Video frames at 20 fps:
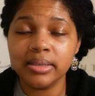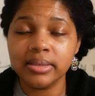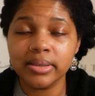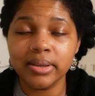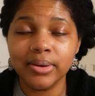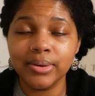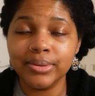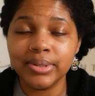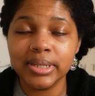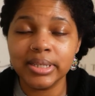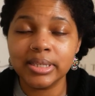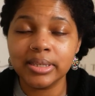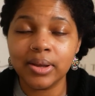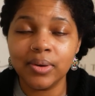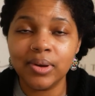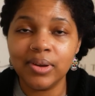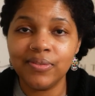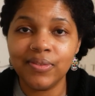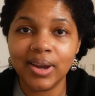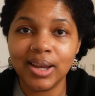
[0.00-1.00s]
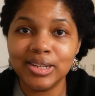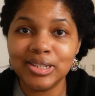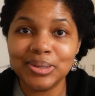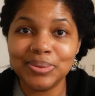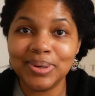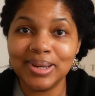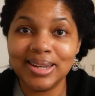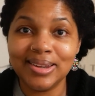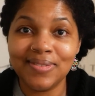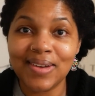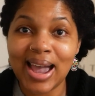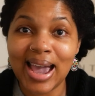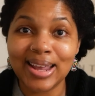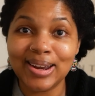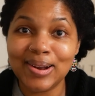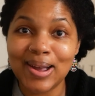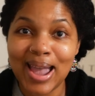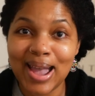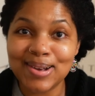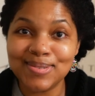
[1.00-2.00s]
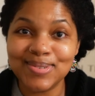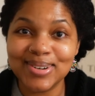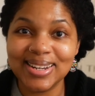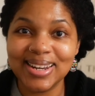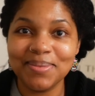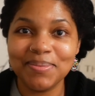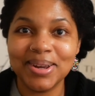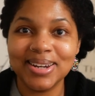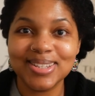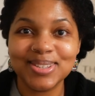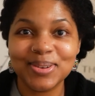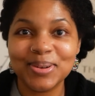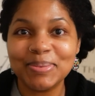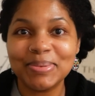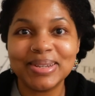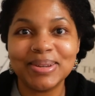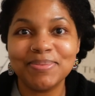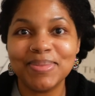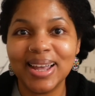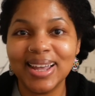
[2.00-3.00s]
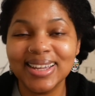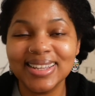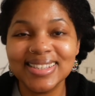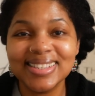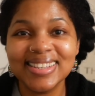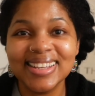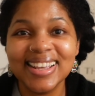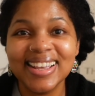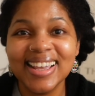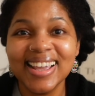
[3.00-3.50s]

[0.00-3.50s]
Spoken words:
So just go and find you one if I don't have one in my description box.